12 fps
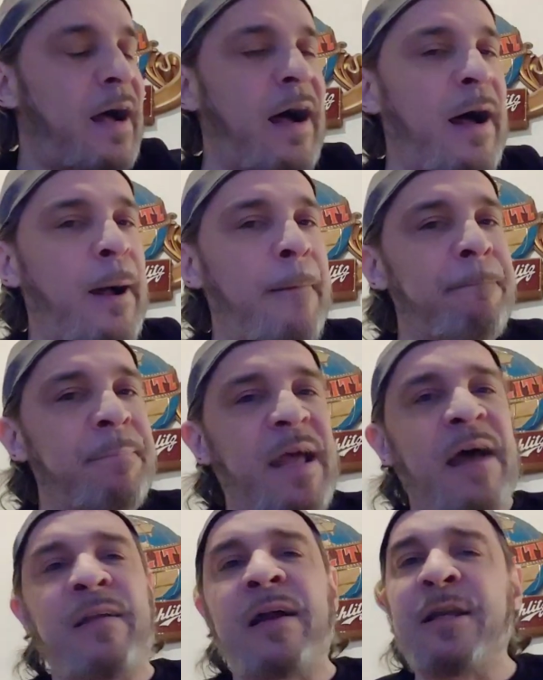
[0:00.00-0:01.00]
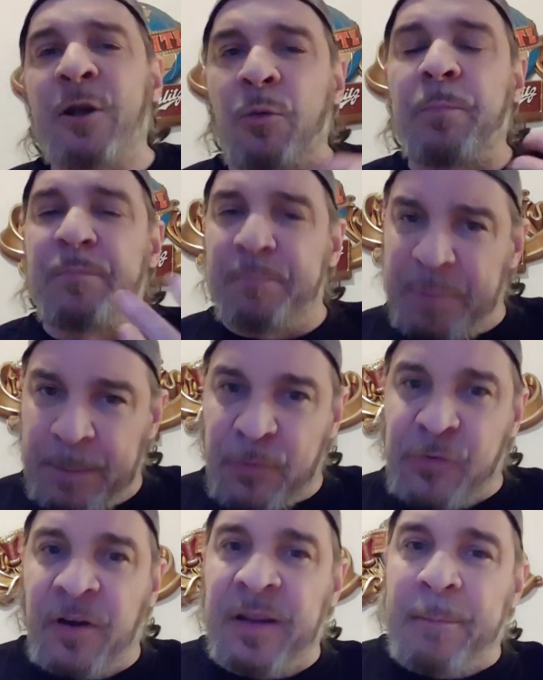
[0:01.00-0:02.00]
And then, people
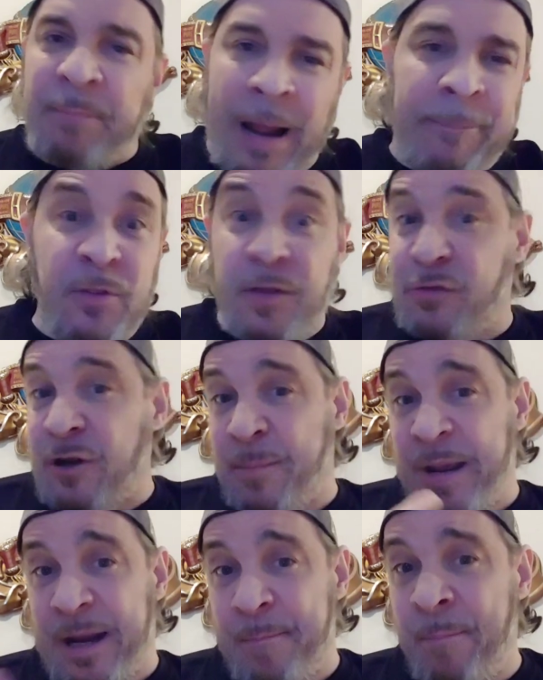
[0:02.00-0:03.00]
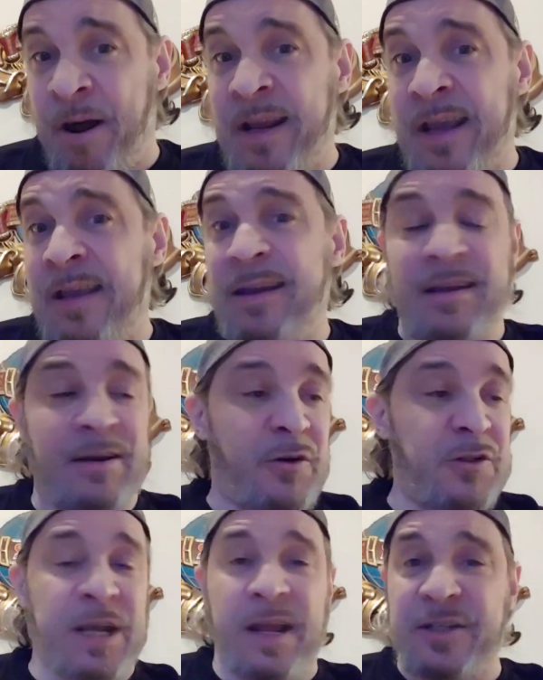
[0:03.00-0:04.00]
started to get popular. They started making money.
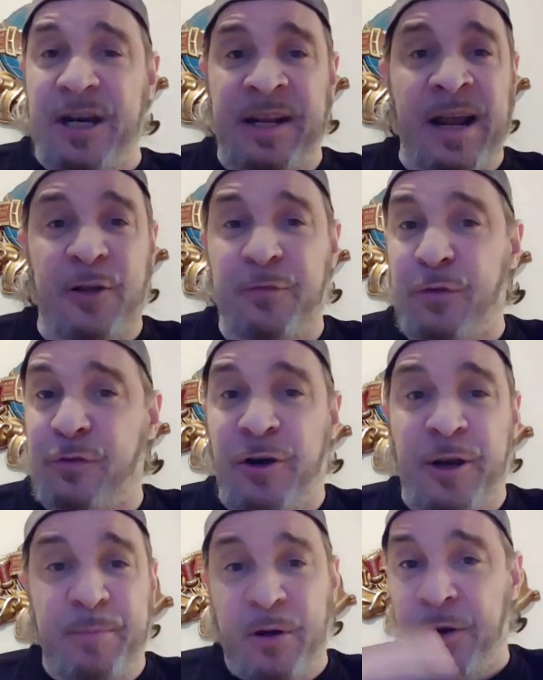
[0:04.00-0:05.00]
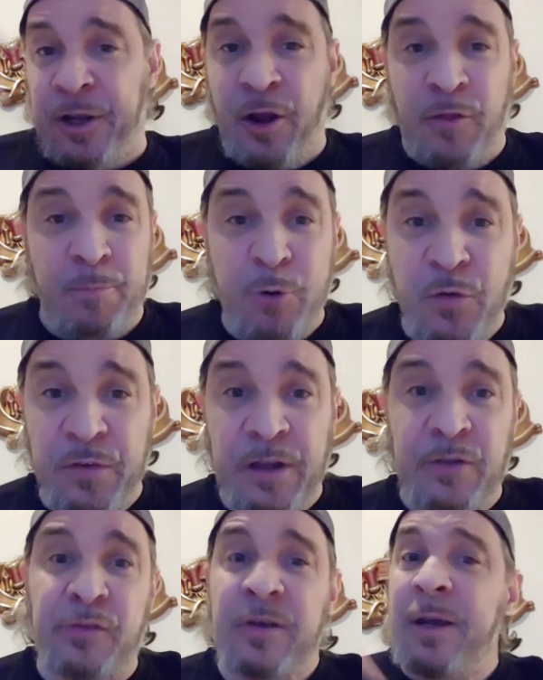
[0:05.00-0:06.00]
Johnny Knoxville started appearing in other
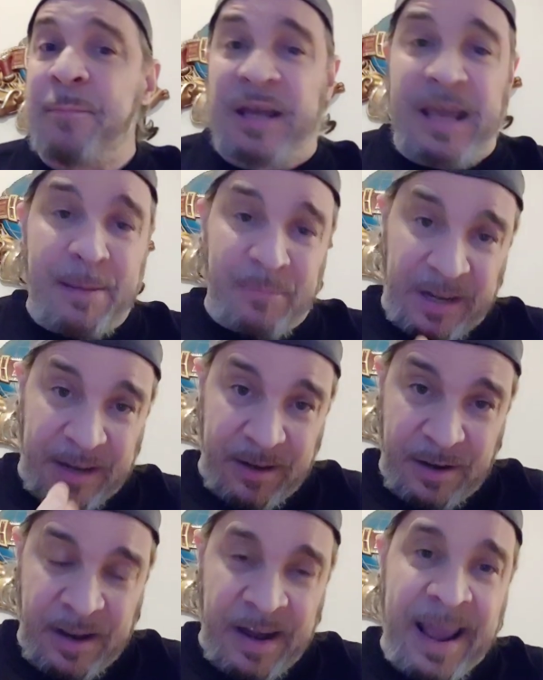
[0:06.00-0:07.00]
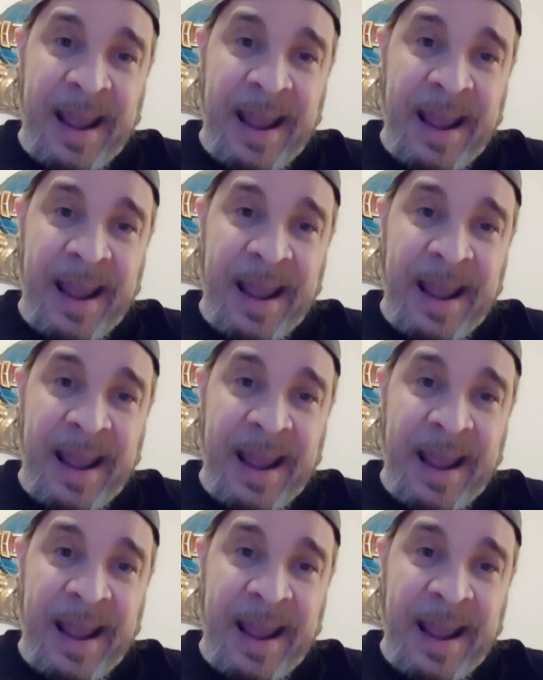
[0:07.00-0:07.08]
movies, became like an